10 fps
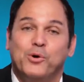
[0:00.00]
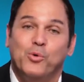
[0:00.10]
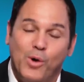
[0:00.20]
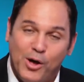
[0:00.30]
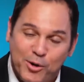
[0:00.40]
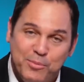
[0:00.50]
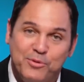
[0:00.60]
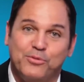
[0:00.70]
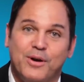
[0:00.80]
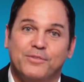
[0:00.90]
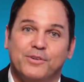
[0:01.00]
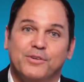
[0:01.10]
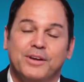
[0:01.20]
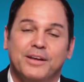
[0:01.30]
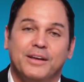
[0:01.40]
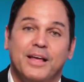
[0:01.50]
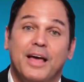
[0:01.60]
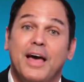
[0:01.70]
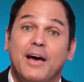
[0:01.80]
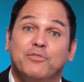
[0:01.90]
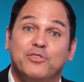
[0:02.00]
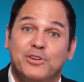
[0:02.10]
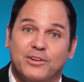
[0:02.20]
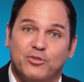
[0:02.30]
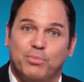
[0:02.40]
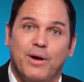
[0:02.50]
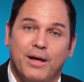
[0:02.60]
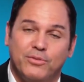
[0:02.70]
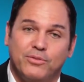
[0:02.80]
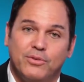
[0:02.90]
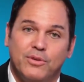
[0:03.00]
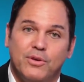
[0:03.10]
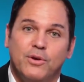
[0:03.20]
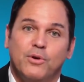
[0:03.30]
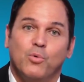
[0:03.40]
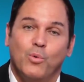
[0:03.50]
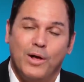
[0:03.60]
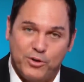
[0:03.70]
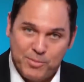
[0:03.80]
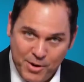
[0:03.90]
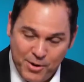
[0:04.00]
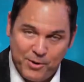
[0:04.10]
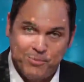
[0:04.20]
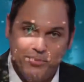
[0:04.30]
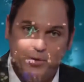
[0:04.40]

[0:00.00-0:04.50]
Welcome to Forever Green, FG Xpress. Welcome home.